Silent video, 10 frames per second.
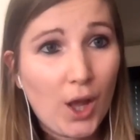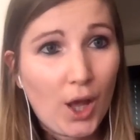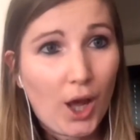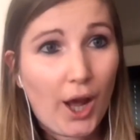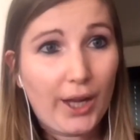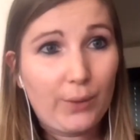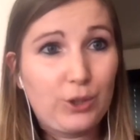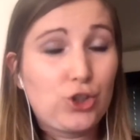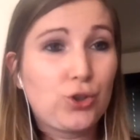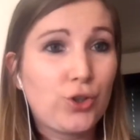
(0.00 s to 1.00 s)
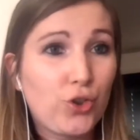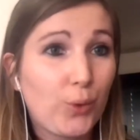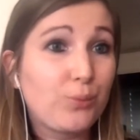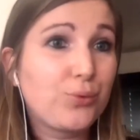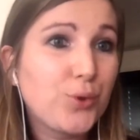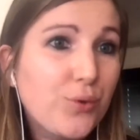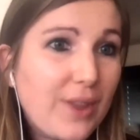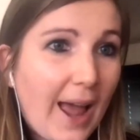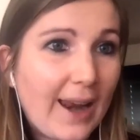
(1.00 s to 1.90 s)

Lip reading: approve that.